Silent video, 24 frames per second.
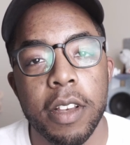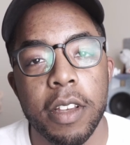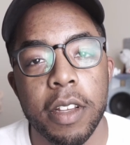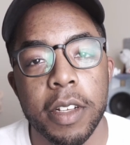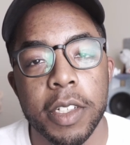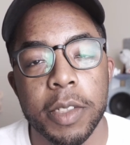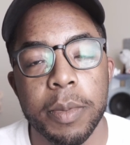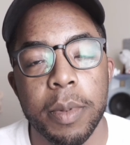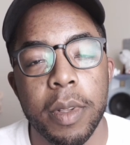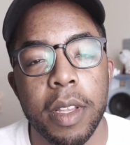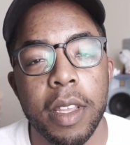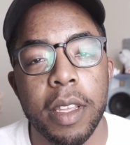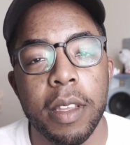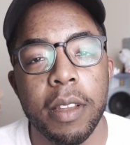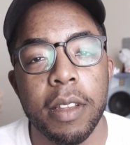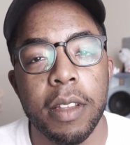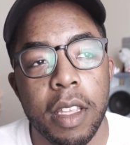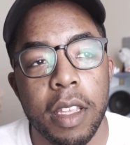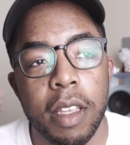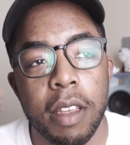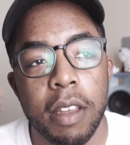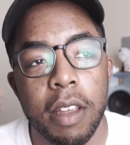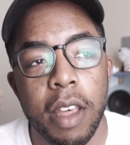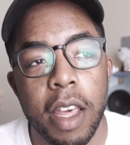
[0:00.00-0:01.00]
to explain,
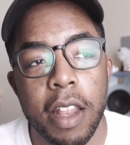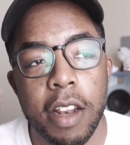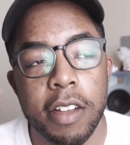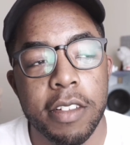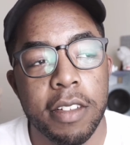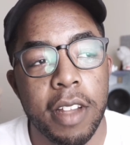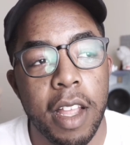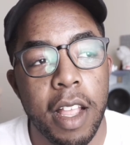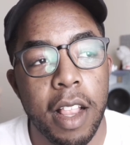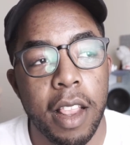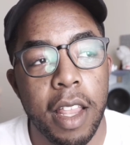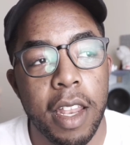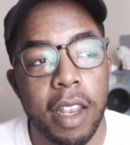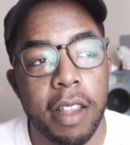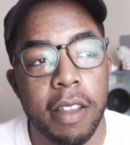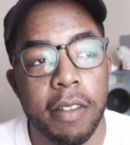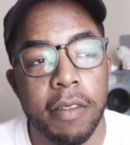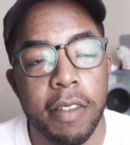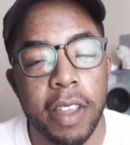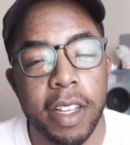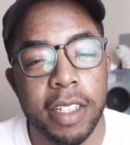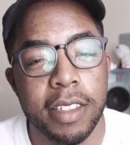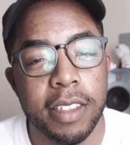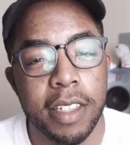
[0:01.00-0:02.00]
and there's not a lot of
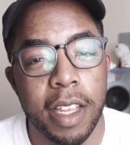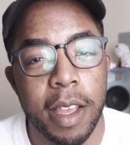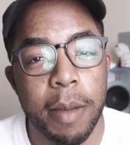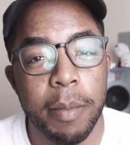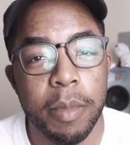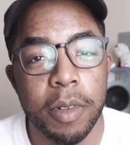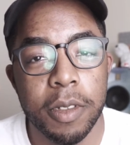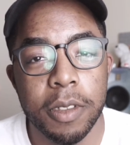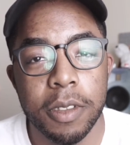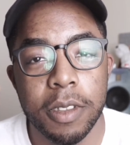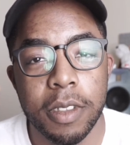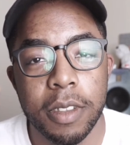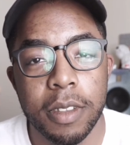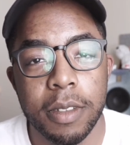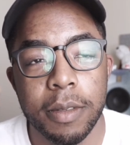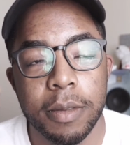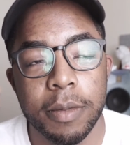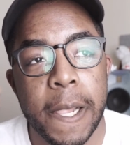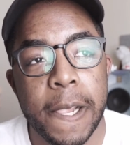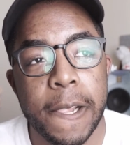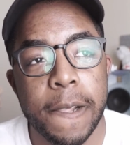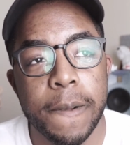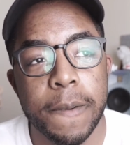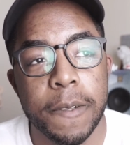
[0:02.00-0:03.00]
examples.
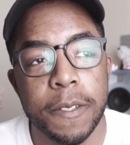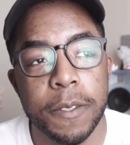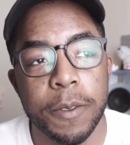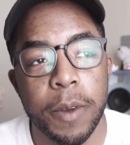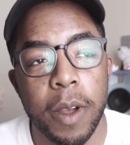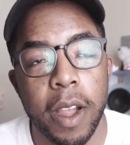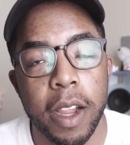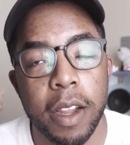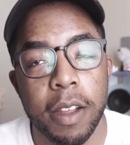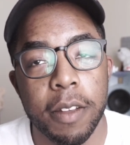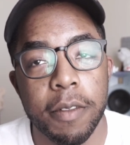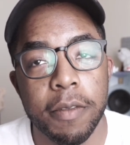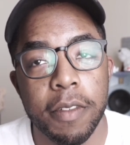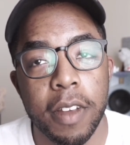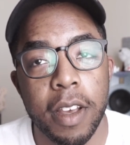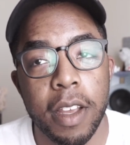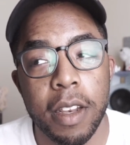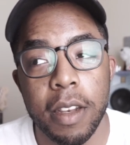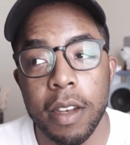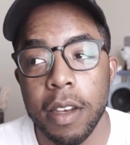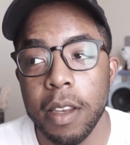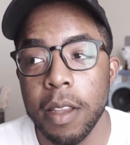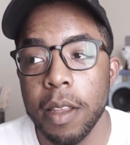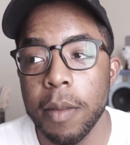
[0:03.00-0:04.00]
That's why I couldn't find
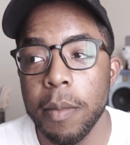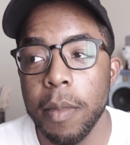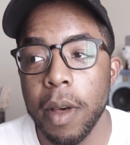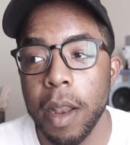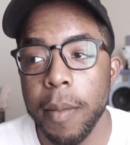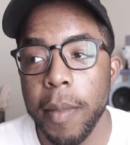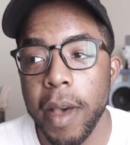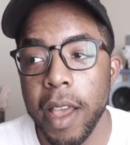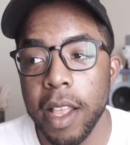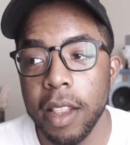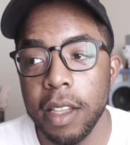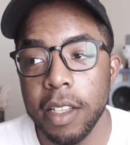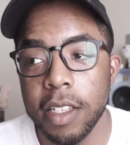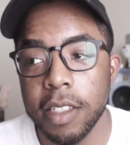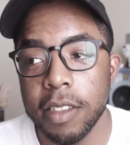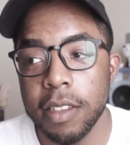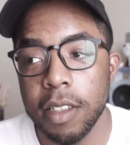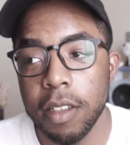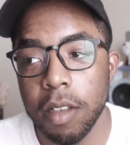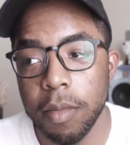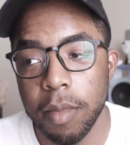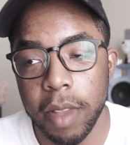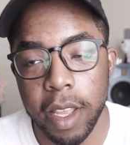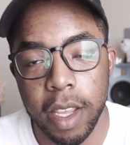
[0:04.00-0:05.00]
it, but I might list
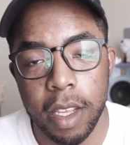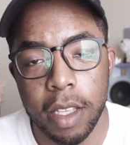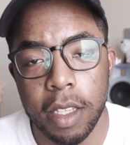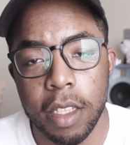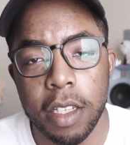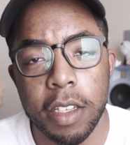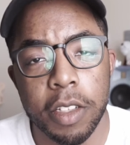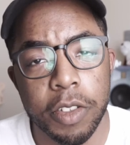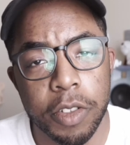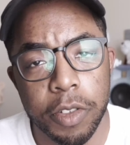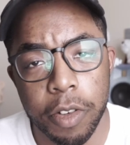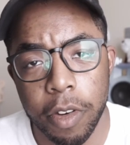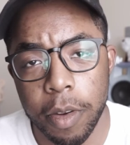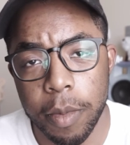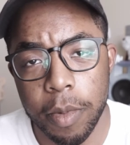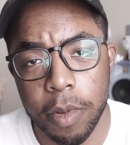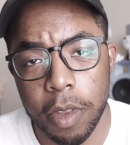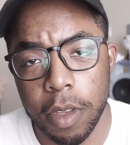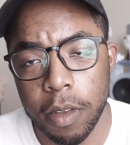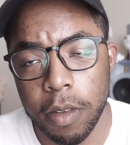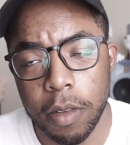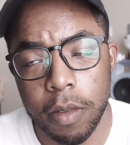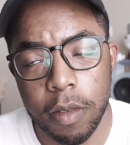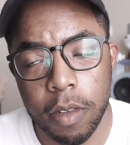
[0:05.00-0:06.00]
some like in the
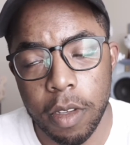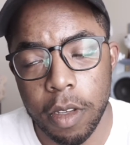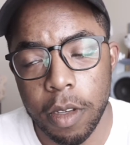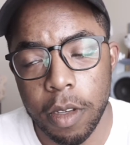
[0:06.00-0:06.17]
description. So